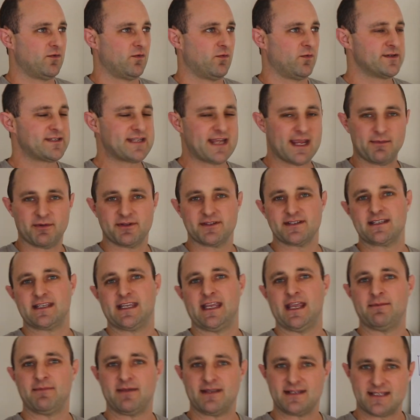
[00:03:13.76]
was able to
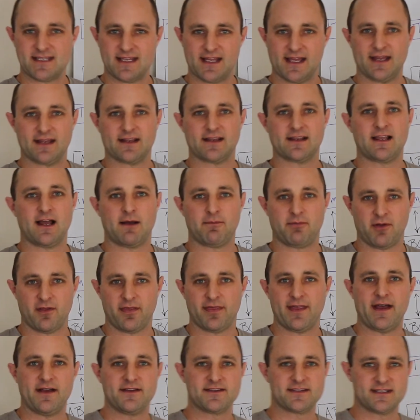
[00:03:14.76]
get me to that couple
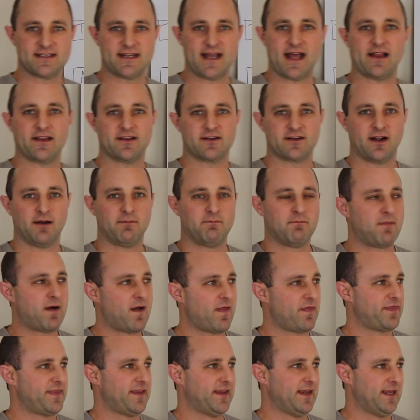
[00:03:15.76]
$1,000 a
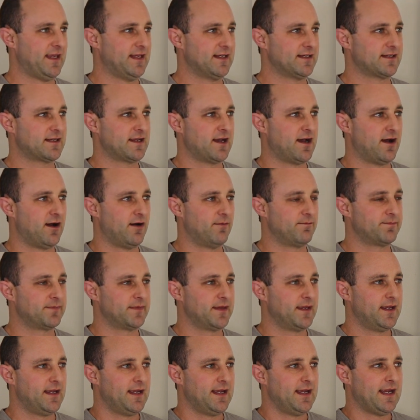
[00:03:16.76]
month income.
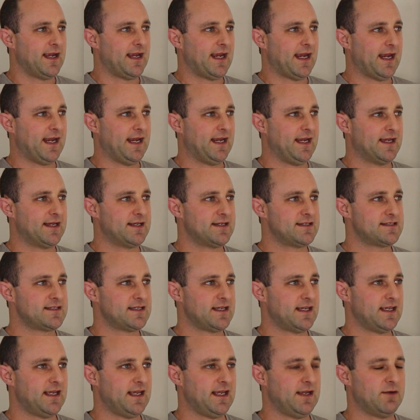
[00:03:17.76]
And
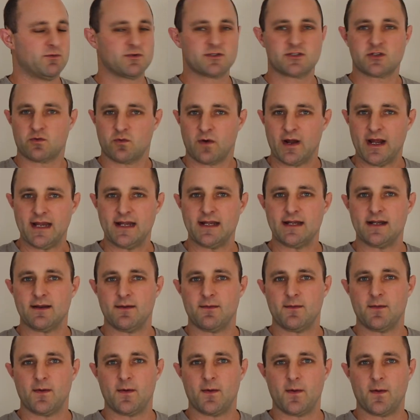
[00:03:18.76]
it was great,
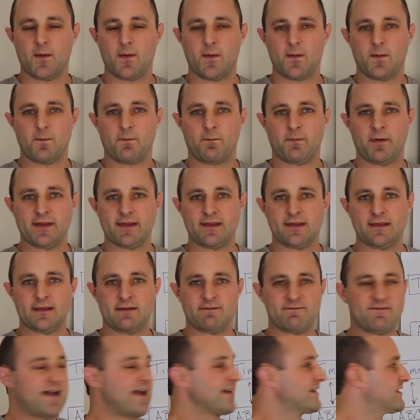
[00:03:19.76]
but
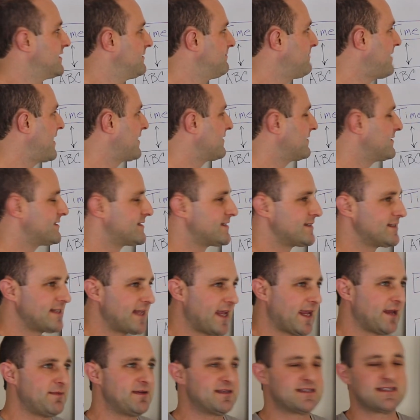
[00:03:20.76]
the fact of the matter is
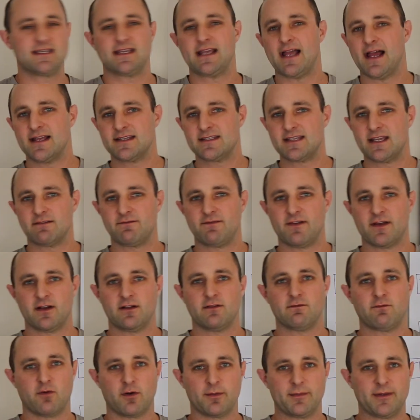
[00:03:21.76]
the ABC content
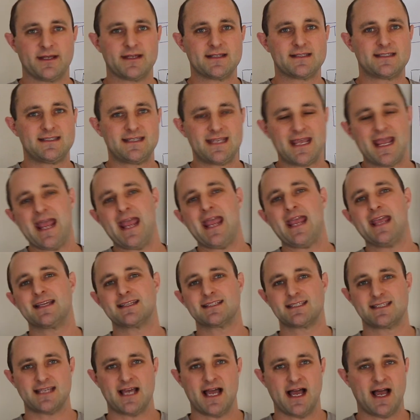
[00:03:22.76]
funnel formula
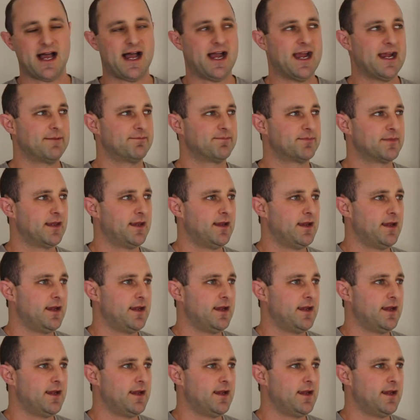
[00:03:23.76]
takes time.